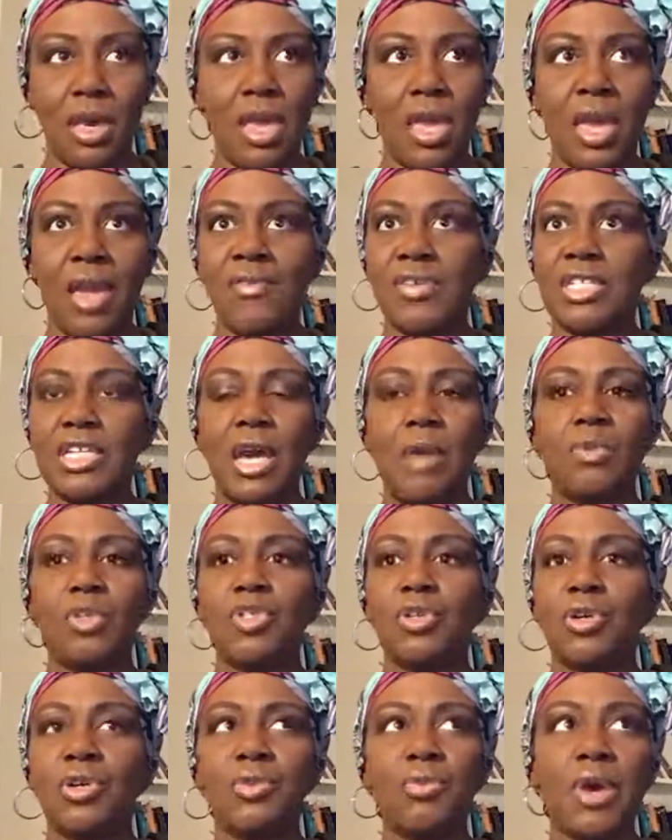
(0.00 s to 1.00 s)
every time you
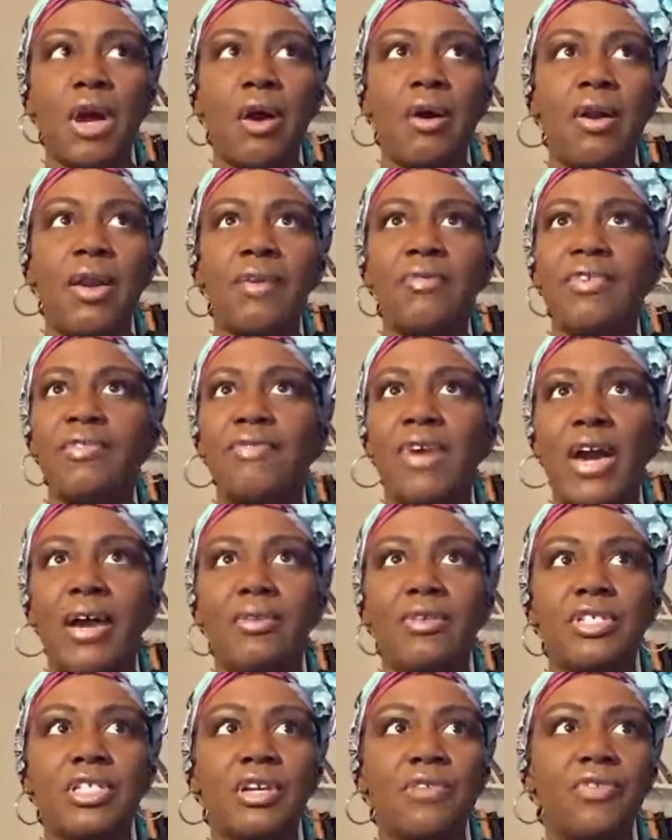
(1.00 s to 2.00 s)
turn around, every
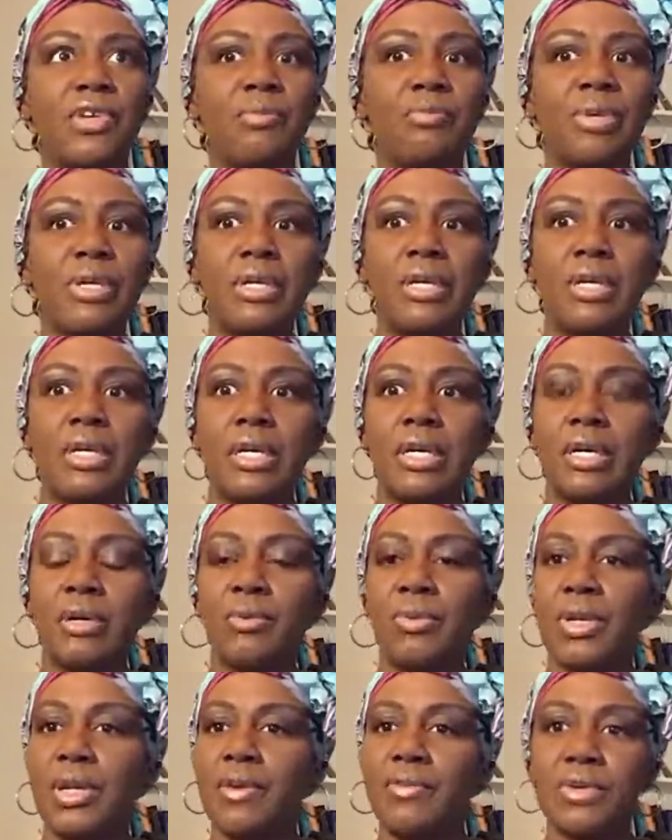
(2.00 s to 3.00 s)
virus, every bug,
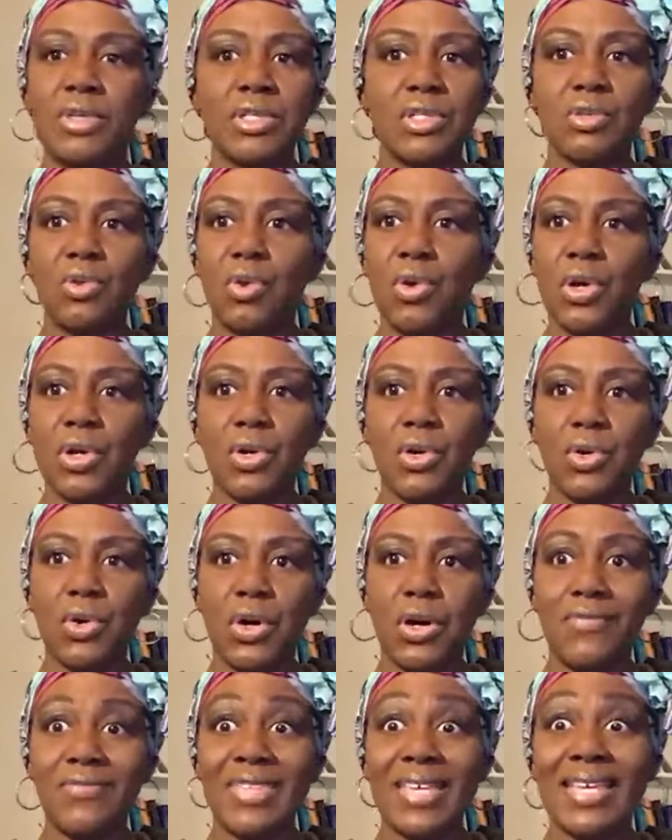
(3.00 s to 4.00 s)
whatever is going
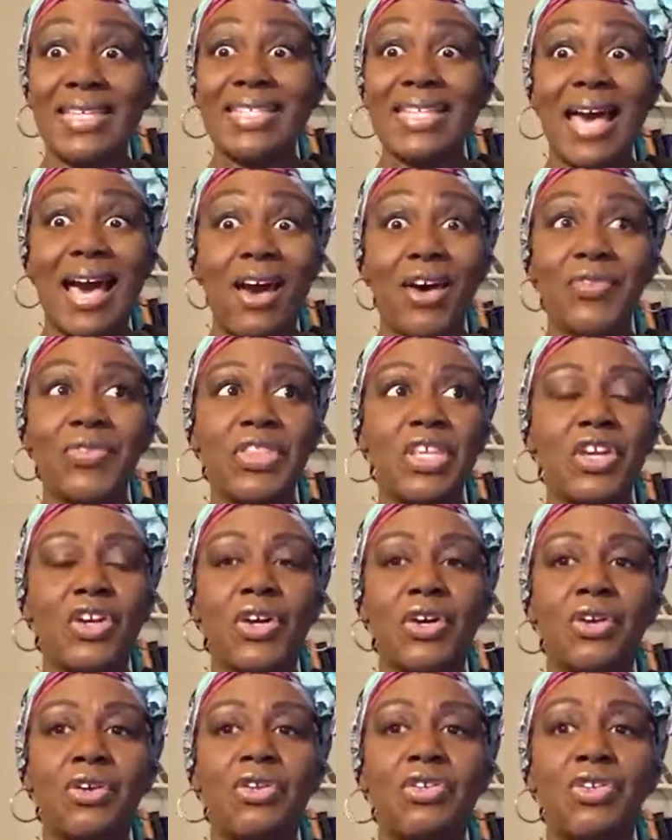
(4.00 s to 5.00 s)
on that's out
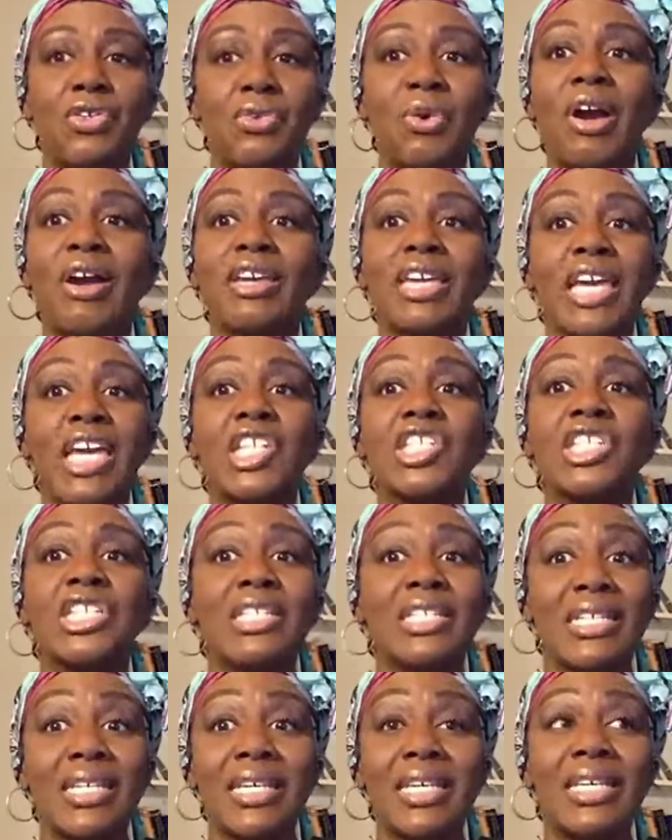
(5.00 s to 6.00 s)
there, you are
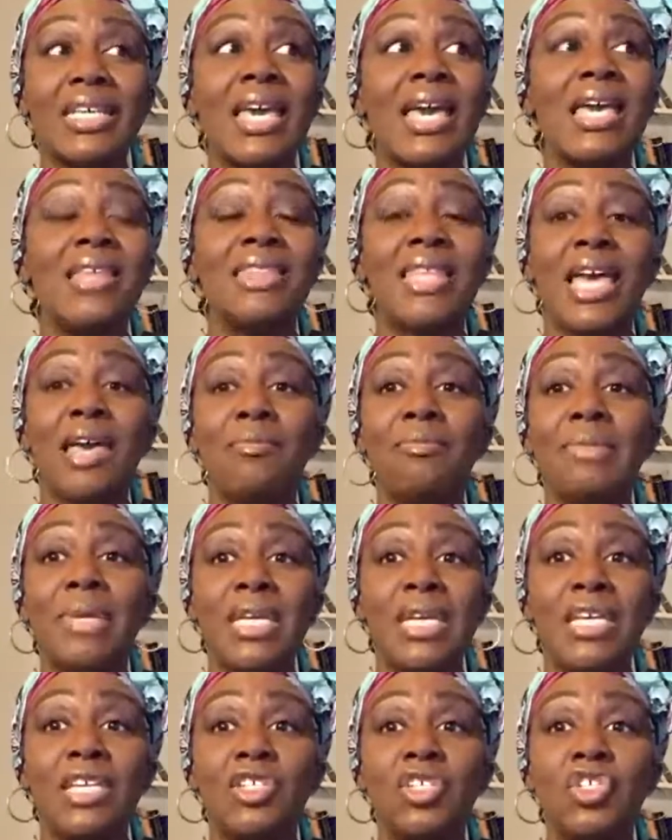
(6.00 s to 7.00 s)
catching it. That
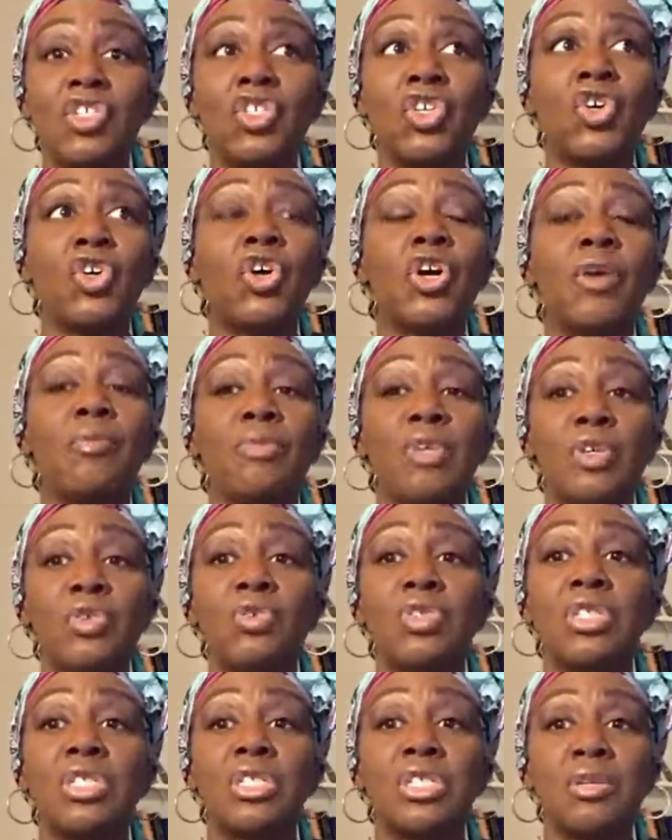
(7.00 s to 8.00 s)
means your immune
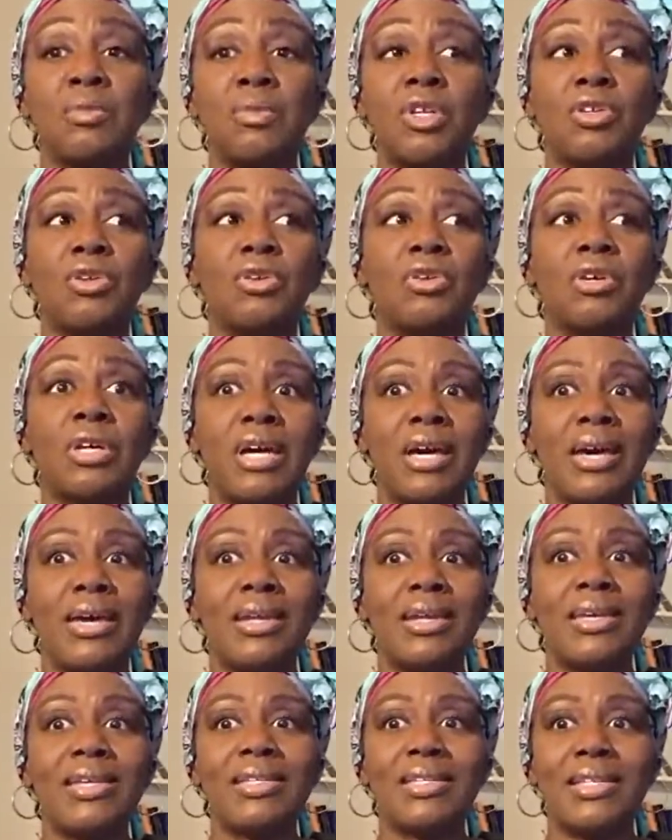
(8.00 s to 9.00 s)
system in your
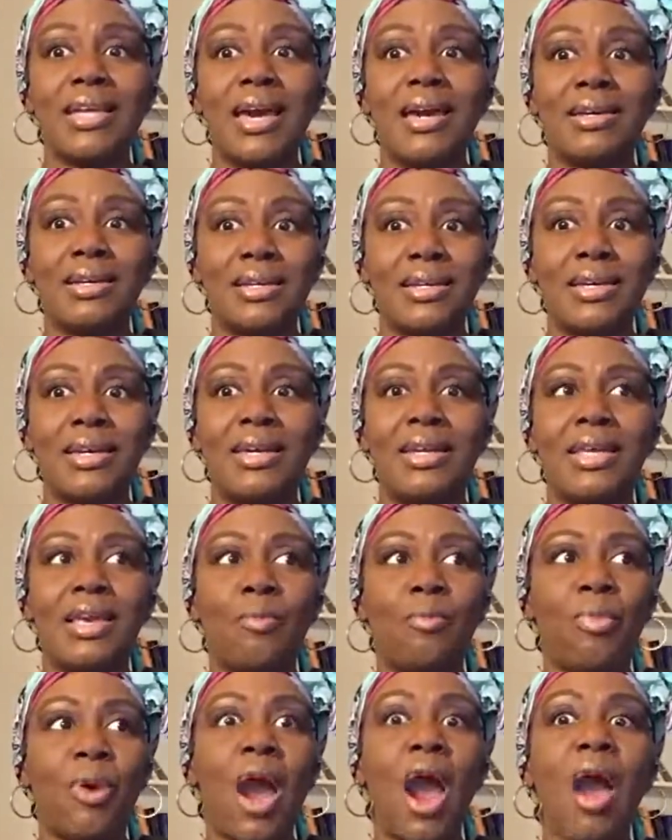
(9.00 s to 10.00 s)
gut is not good,
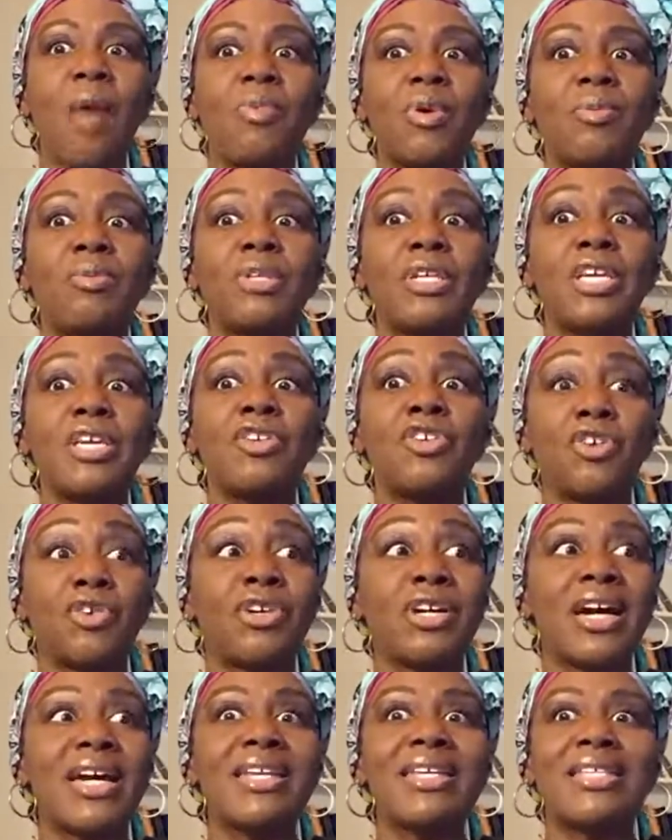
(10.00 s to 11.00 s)
and probably your
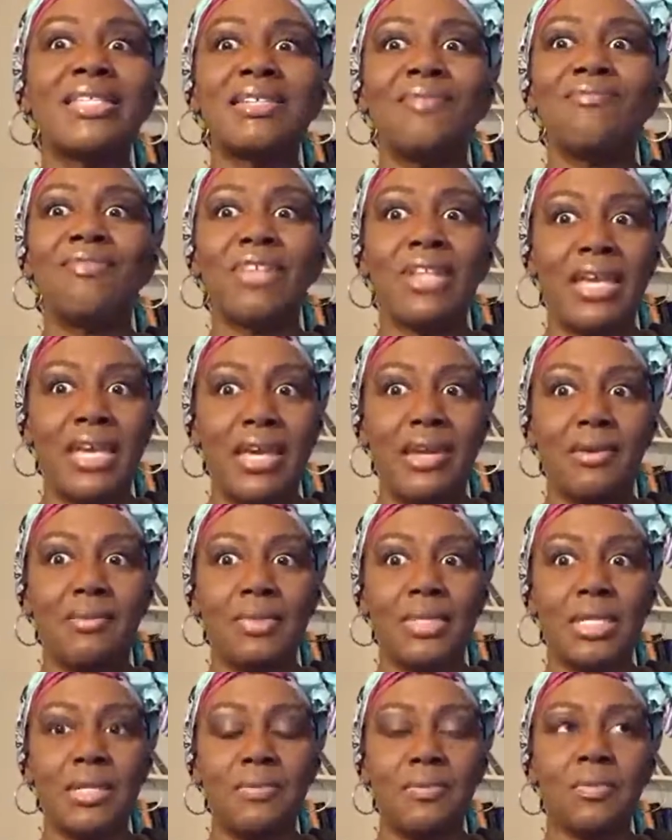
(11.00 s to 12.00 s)
gut is
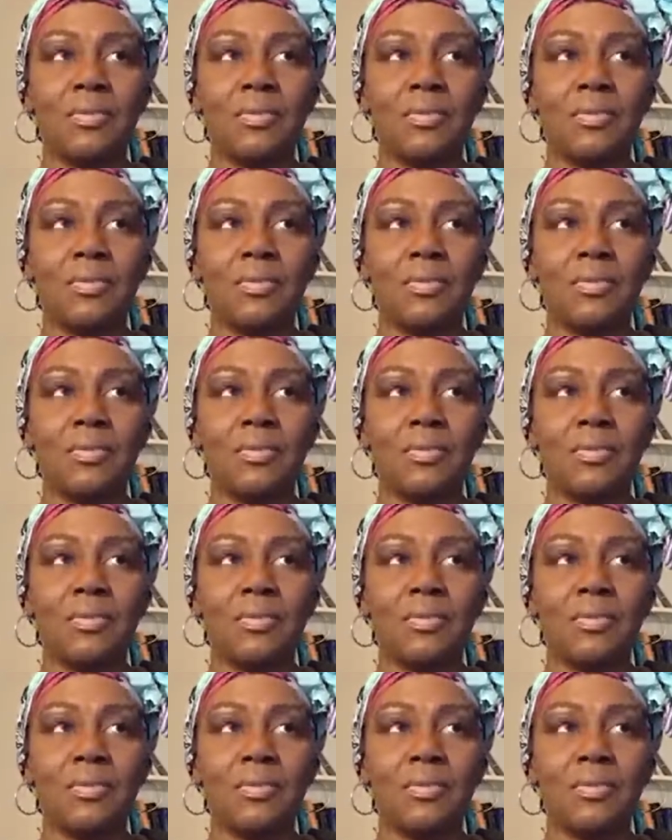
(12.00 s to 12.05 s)
inflamed.